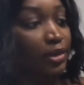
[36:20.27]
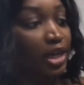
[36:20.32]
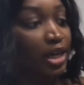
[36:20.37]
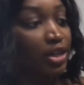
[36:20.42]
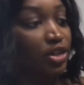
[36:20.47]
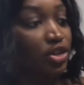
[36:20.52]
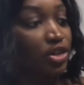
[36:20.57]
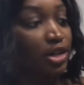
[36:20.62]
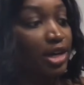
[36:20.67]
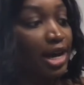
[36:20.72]
I
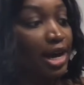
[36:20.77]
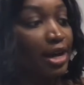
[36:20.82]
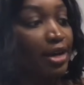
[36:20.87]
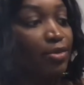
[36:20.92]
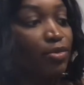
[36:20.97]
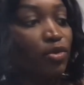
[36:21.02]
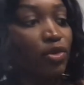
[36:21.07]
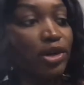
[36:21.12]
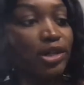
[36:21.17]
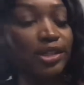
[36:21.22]
should have
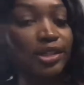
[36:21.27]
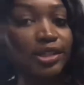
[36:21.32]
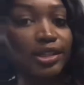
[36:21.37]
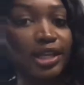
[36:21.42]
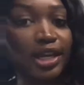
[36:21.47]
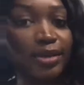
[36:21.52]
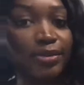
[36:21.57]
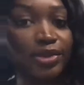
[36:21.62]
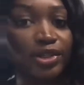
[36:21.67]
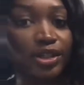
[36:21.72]
added more
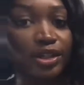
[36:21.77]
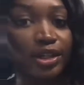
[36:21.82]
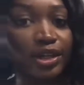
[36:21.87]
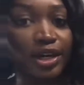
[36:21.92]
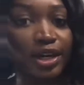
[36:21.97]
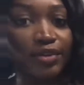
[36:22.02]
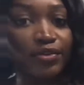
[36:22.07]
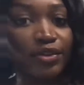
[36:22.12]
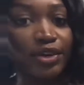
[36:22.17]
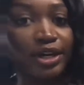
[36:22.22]
stems to
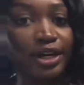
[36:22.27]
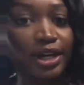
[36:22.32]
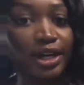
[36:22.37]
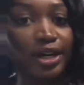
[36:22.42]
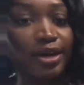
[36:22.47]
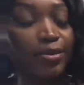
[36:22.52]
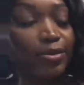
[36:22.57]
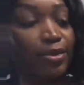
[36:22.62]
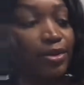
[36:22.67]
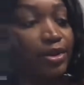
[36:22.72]
cover it
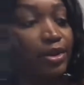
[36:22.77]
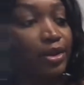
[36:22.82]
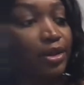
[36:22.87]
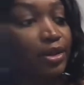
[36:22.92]
up.